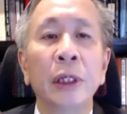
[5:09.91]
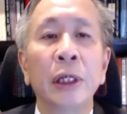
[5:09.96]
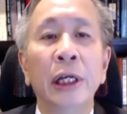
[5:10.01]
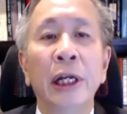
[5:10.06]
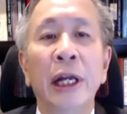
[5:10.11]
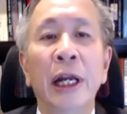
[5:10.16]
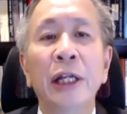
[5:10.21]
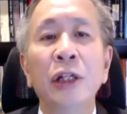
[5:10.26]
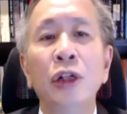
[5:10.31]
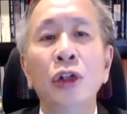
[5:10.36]

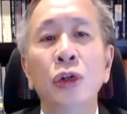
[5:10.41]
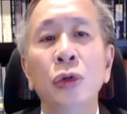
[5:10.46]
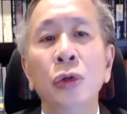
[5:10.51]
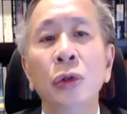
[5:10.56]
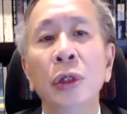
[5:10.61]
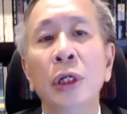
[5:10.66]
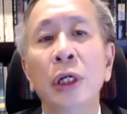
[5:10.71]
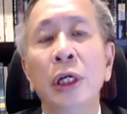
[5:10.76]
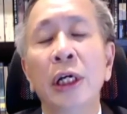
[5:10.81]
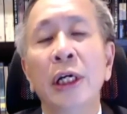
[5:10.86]
In end
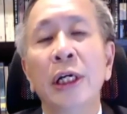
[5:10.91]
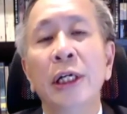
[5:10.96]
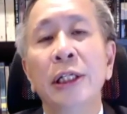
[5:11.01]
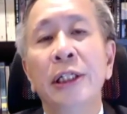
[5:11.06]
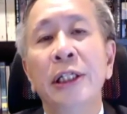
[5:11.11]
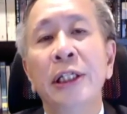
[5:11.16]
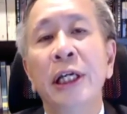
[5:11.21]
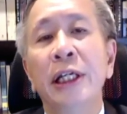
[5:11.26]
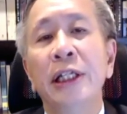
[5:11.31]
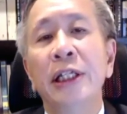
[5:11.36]
June,
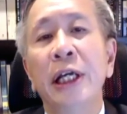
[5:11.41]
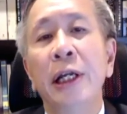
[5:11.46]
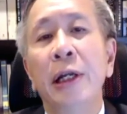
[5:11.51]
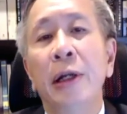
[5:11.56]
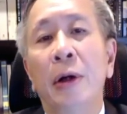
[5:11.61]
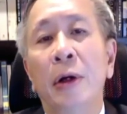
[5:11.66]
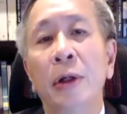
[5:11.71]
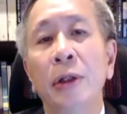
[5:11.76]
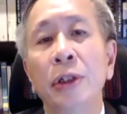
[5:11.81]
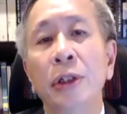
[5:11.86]
CSA
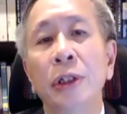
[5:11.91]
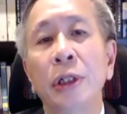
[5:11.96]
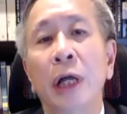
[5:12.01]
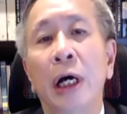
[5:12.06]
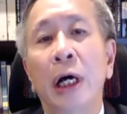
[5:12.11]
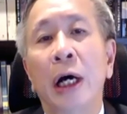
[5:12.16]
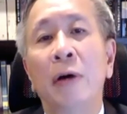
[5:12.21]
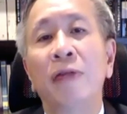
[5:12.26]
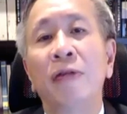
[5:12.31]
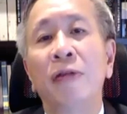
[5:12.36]
launched
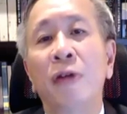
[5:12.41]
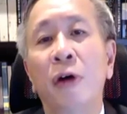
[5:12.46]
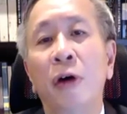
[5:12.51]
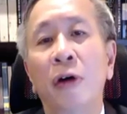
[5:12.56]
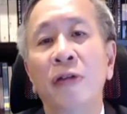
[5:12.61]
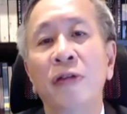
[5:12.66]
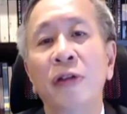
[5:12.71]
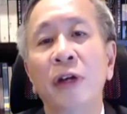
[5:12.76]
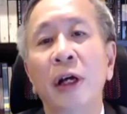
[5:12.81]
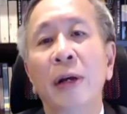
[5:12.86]
our
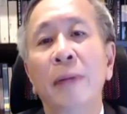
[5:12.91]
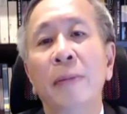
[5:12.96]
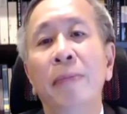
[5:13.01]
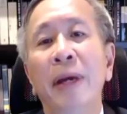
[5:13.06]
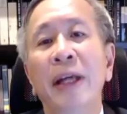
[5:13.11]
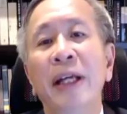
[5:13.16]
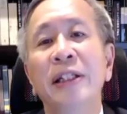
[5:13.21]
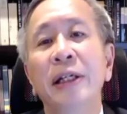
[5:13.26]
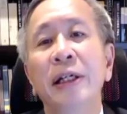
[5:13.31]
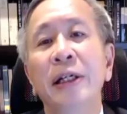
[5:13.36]
fourth
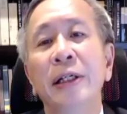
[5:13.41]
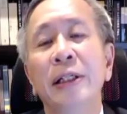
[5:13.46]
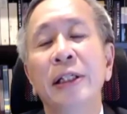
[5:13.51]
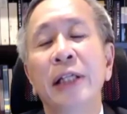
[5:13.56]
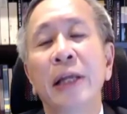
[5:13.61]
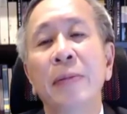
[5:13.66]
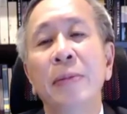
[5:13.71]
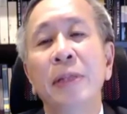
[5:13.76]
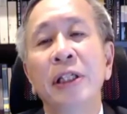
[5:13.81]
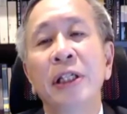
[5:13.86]
Better
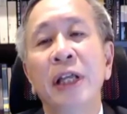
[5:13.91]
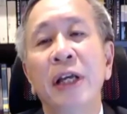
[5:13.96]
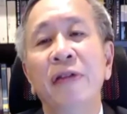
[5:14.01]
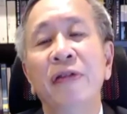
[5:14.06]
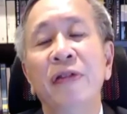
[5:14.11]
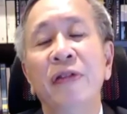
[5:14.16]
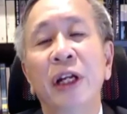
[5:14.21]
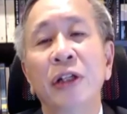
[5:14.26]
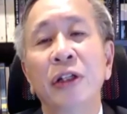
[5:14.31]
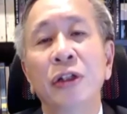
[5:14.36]
Cyber
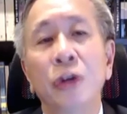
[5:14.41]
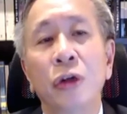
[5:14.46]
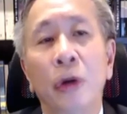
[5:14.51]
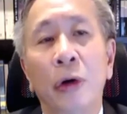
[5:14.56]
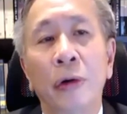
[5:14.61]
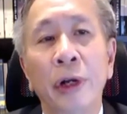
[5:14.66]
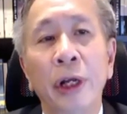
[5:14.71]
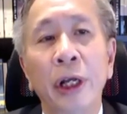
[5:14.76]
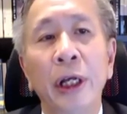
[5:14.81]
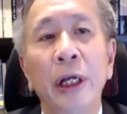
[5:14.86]
Safe Than
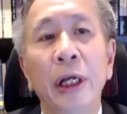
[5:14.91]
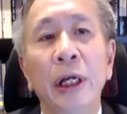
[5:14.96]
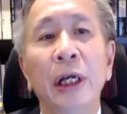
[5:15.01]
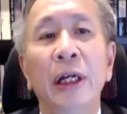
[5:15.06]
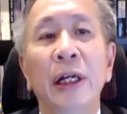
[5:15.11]
Sorry